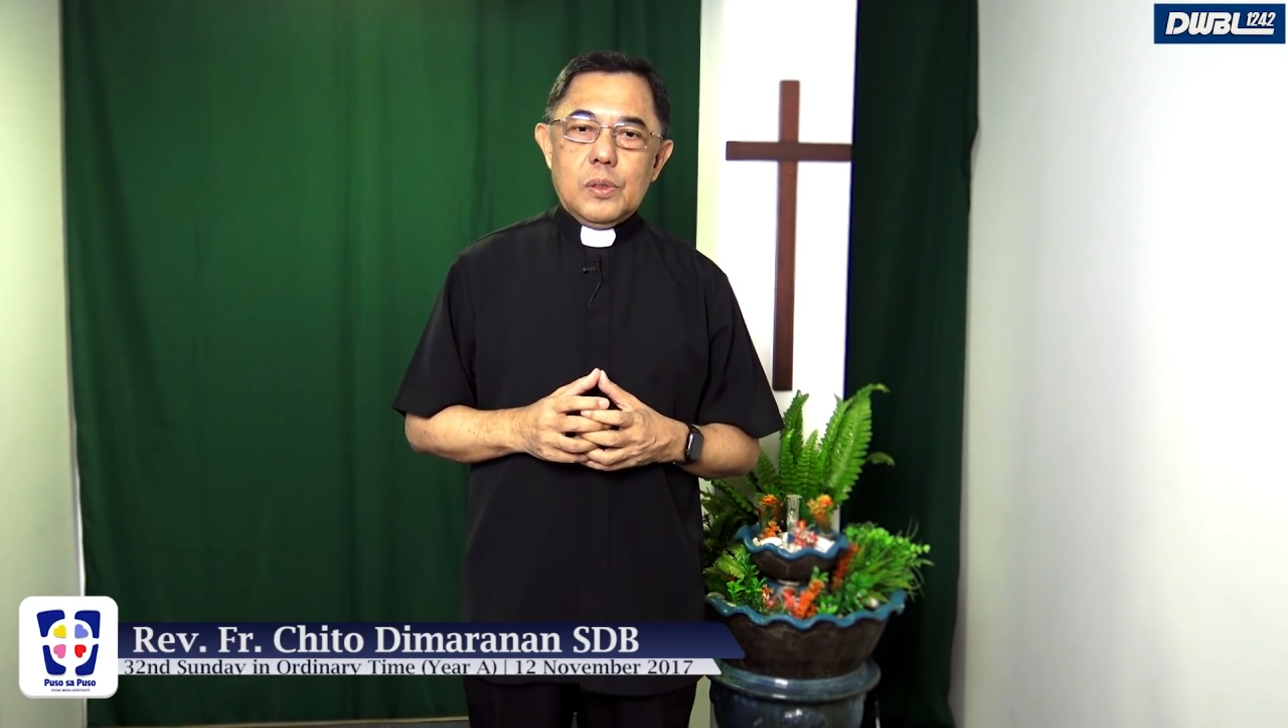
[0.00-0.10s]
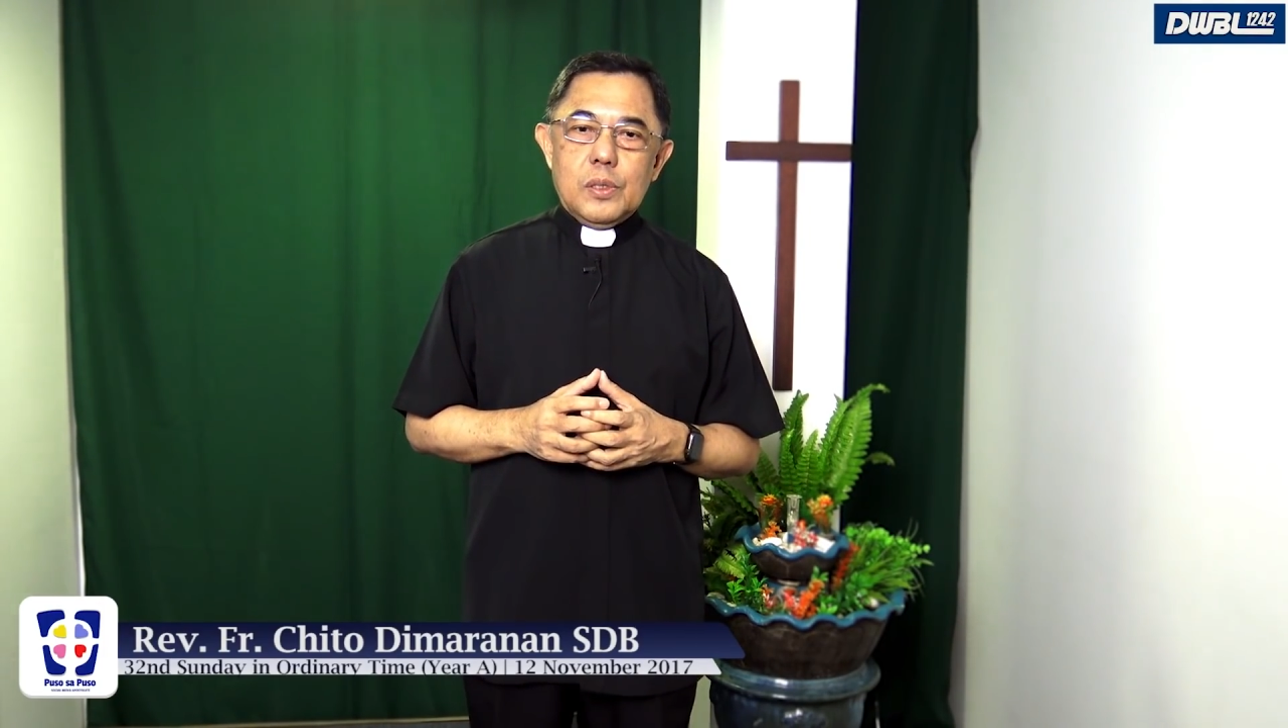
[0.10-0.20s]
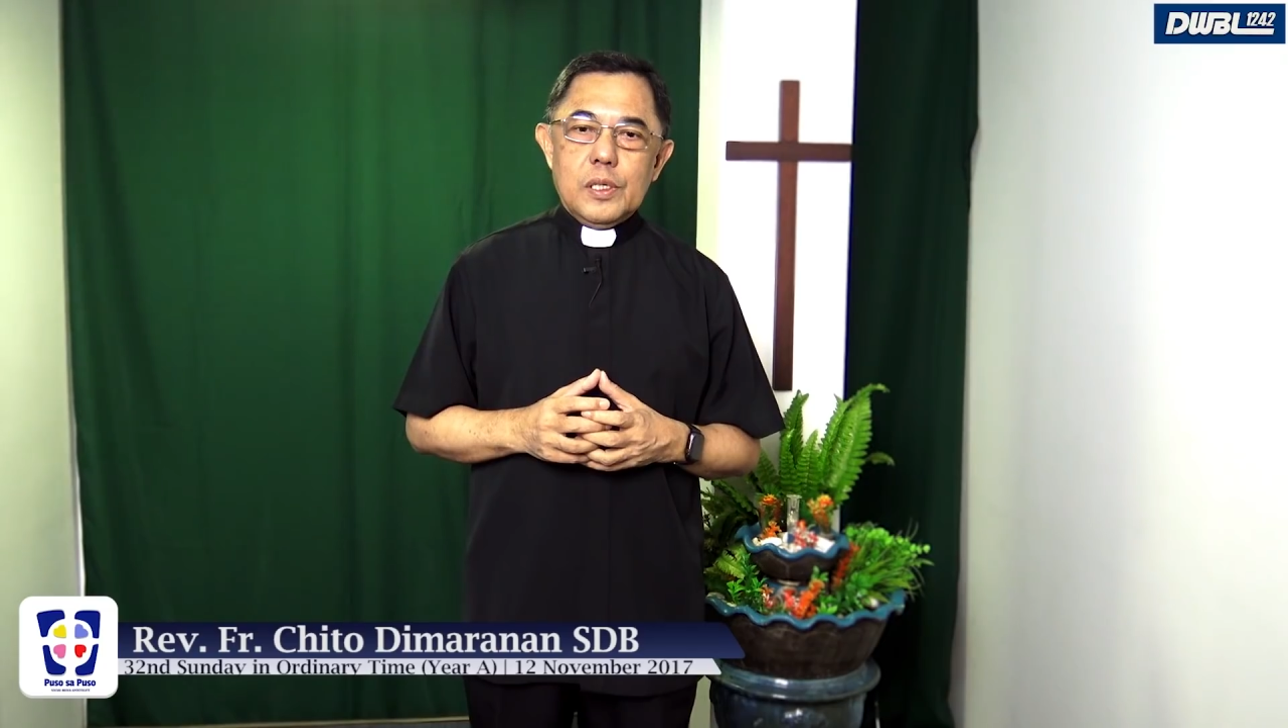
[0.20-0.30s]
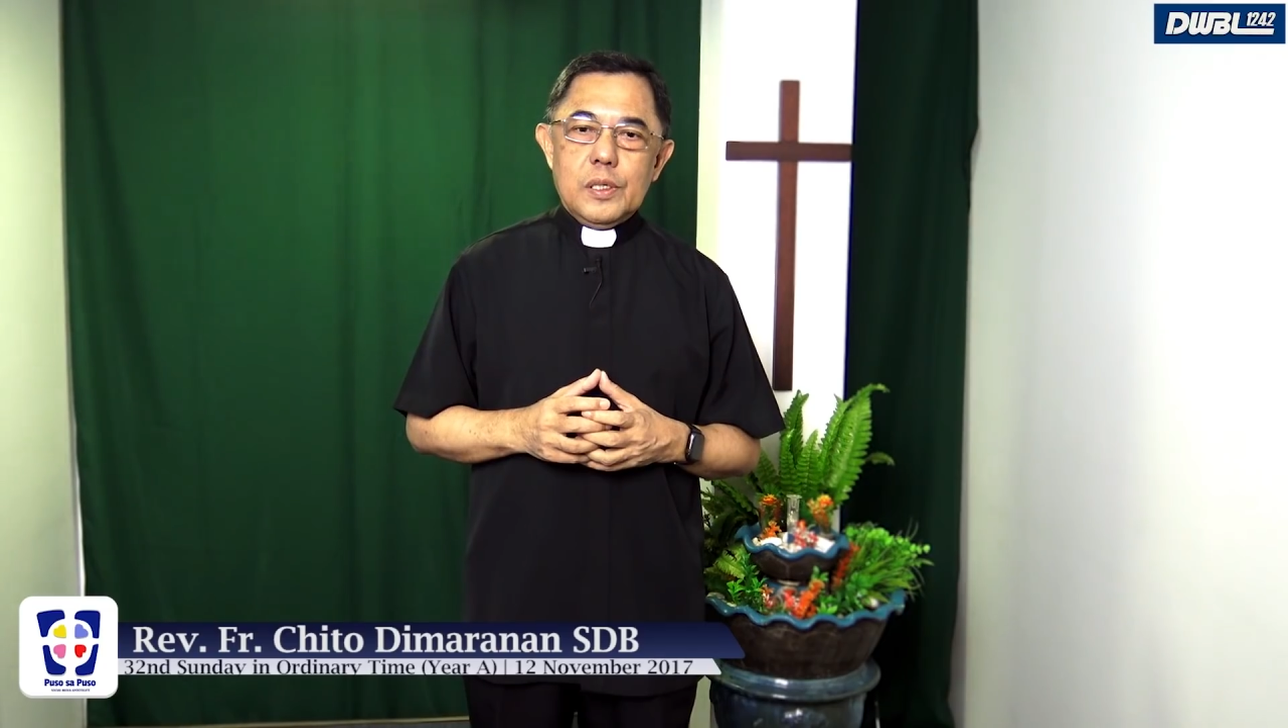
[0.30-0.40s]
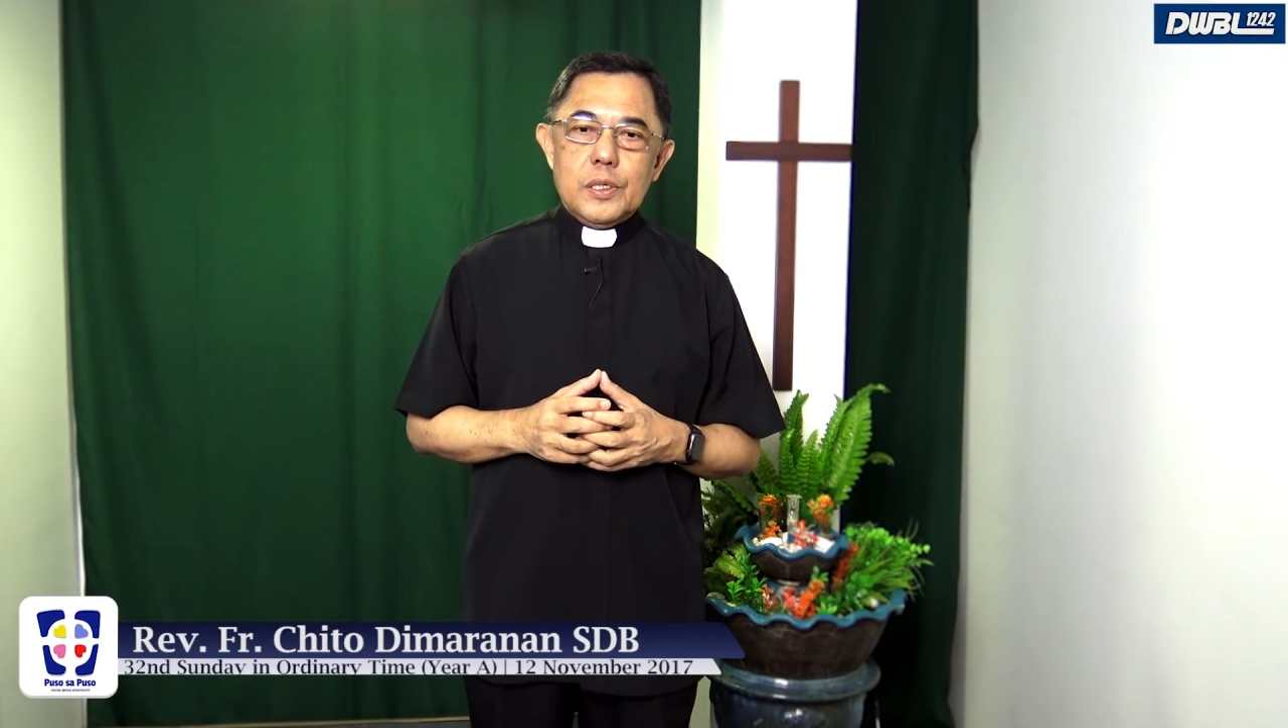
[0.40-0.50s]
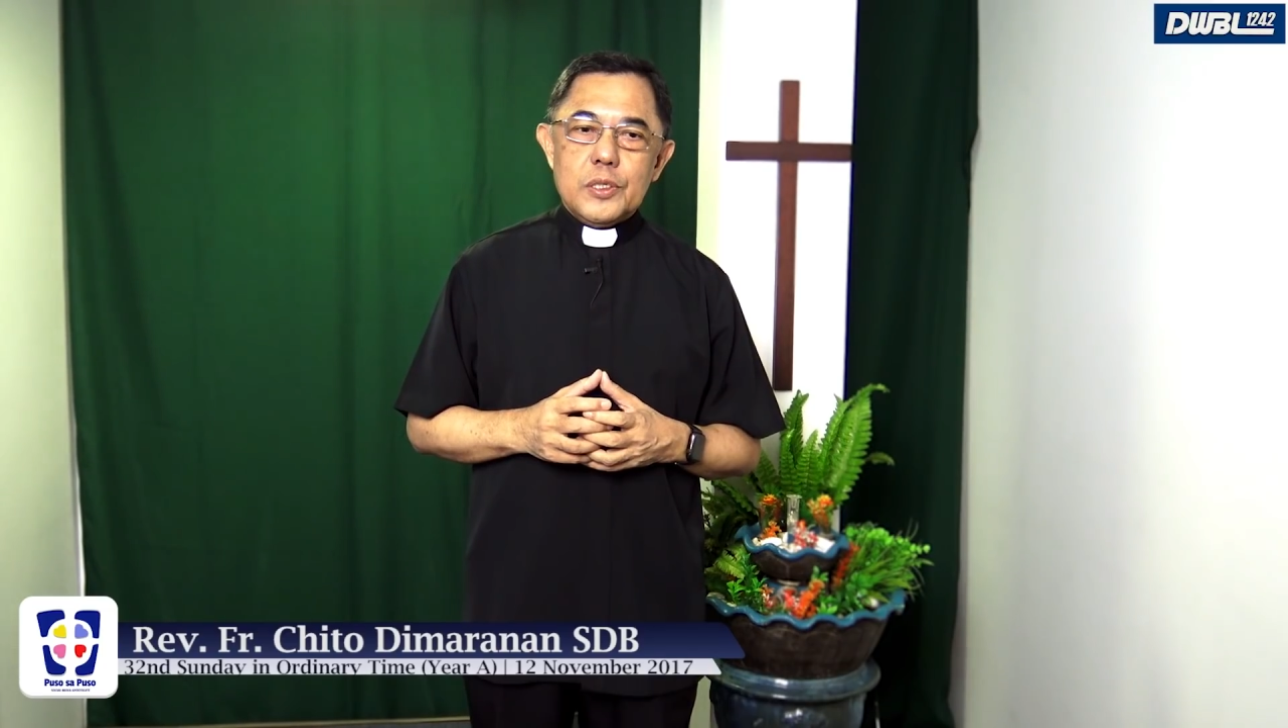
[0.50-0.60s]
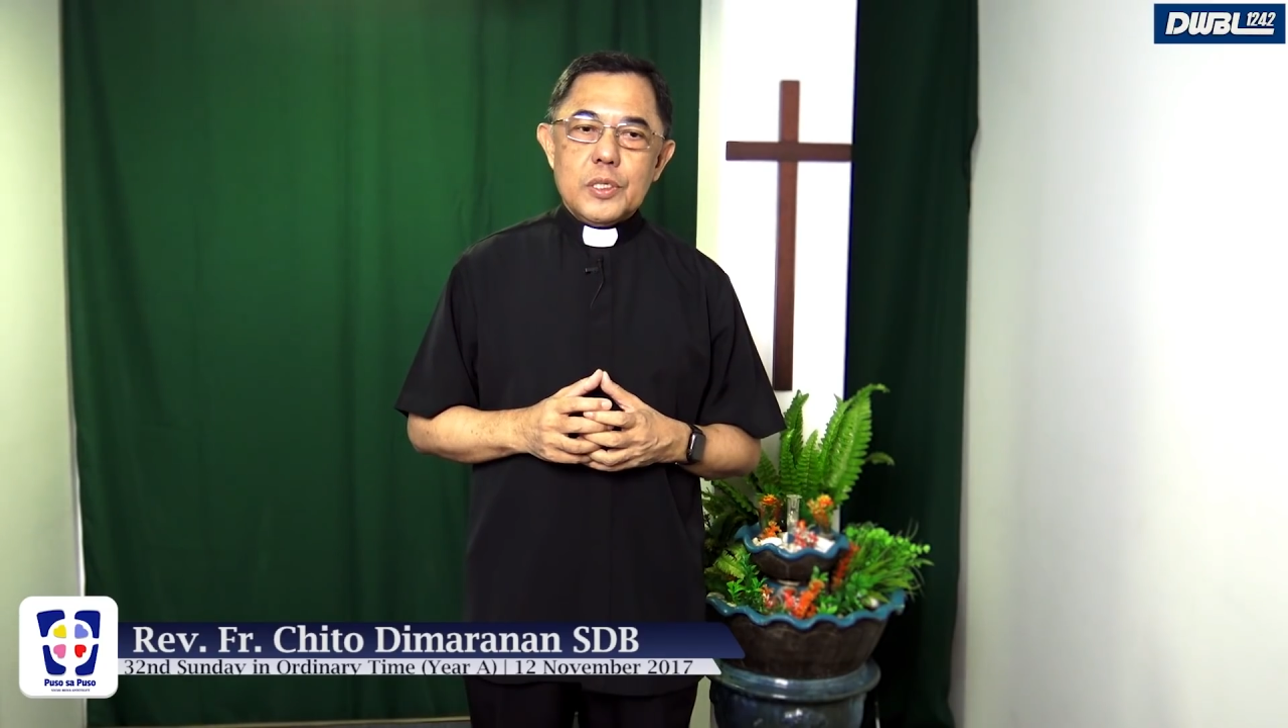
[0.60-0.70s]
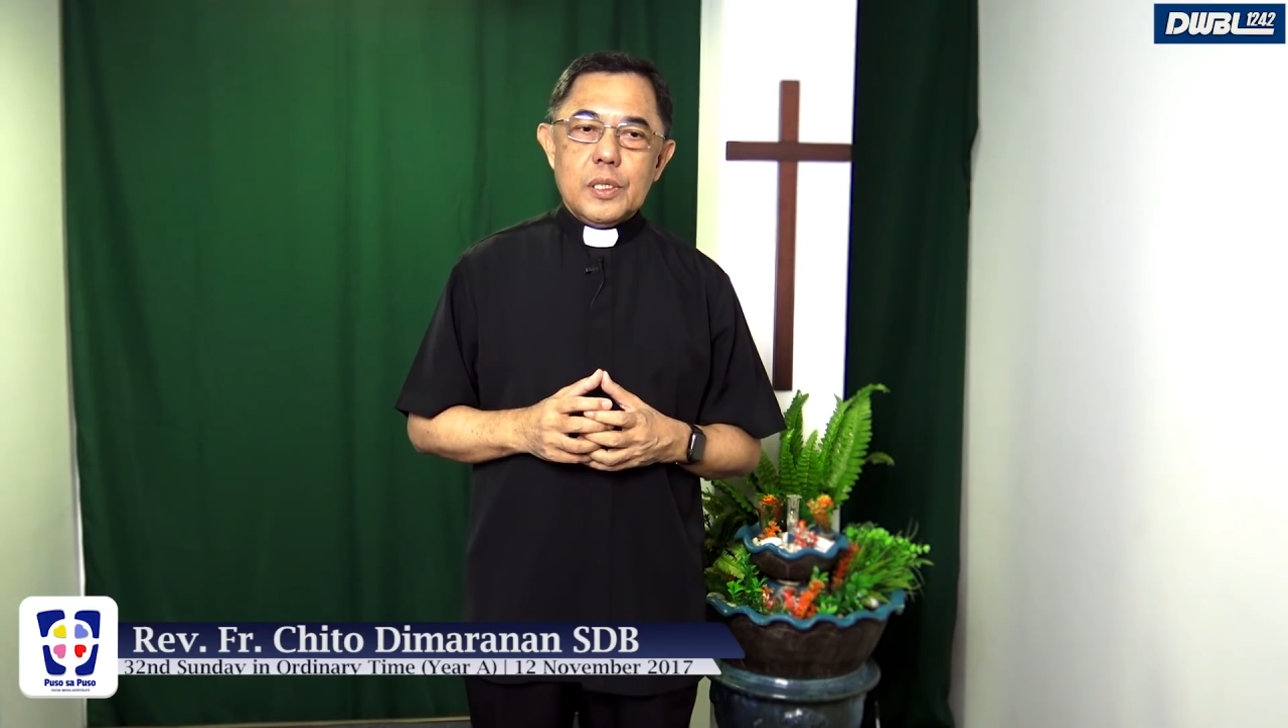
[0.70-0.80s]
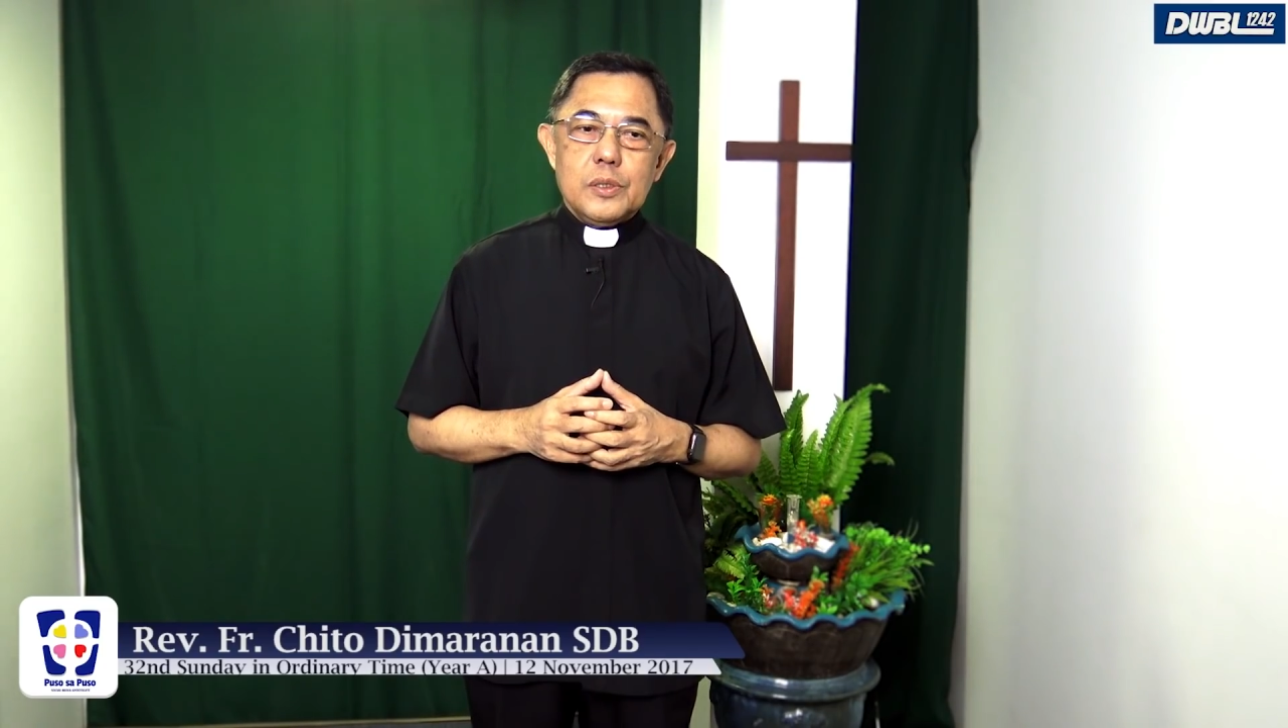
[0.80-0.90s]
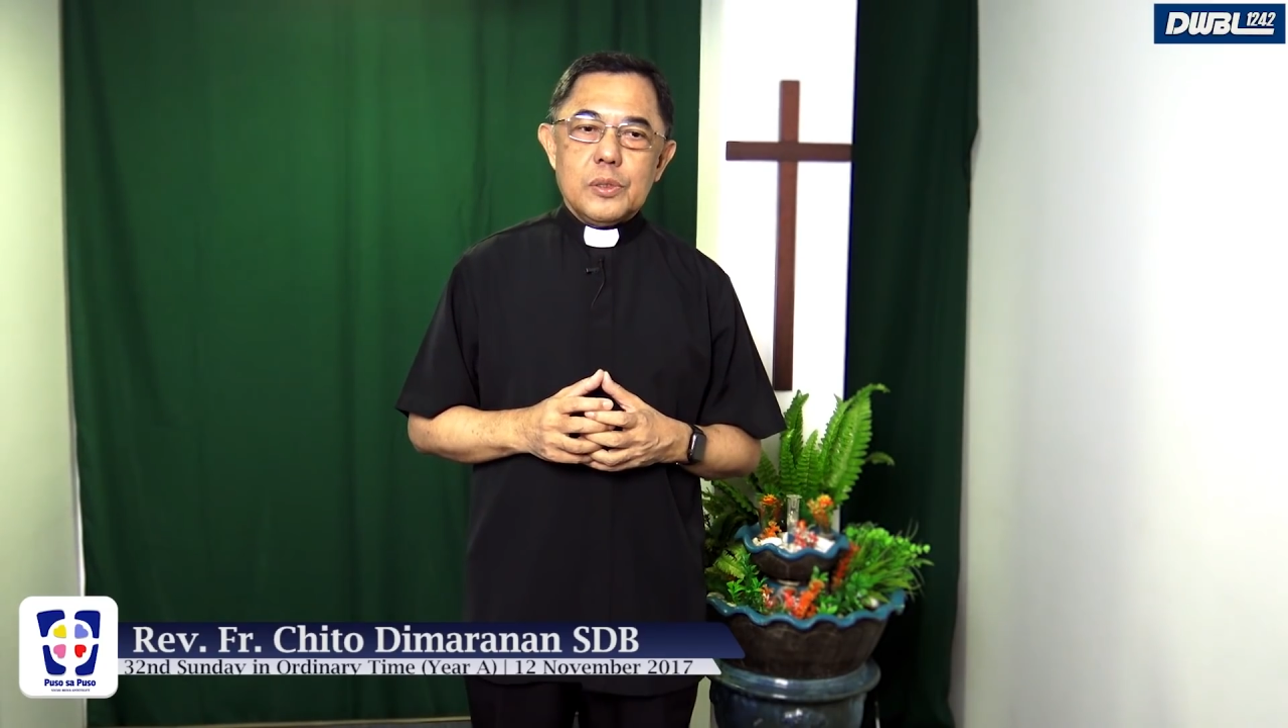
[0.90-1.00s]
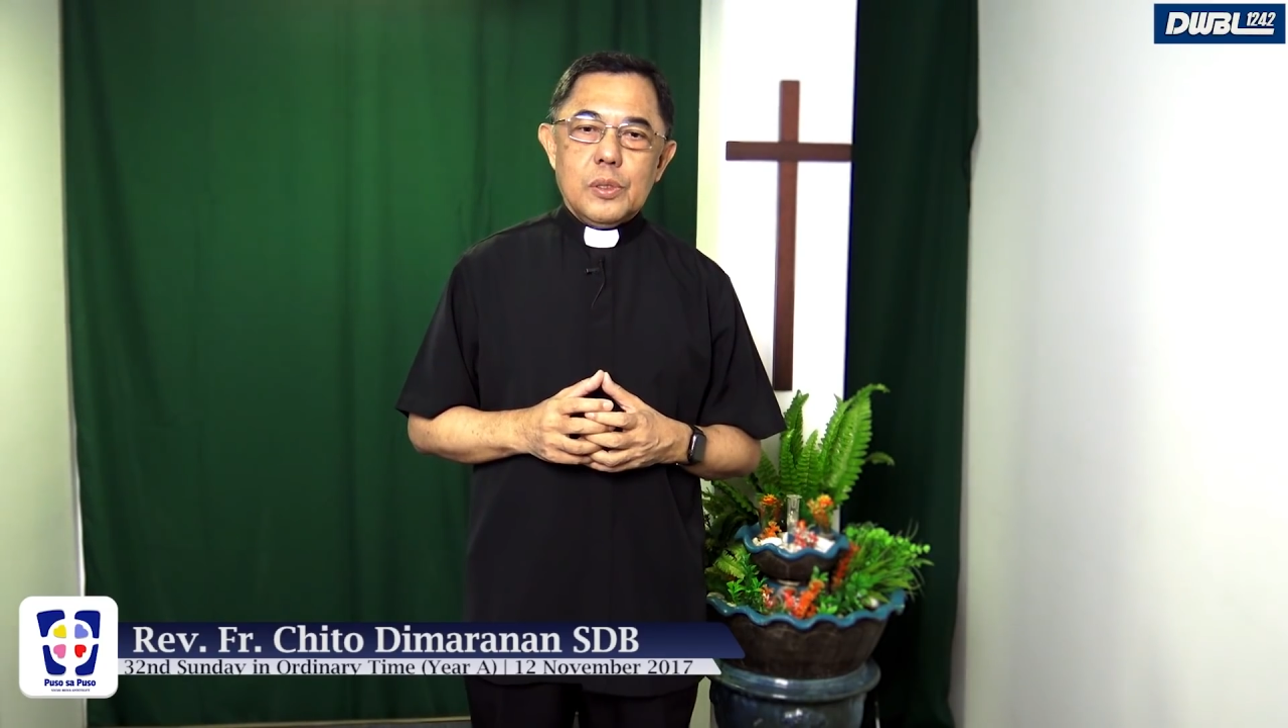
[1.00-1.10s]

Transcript: corners and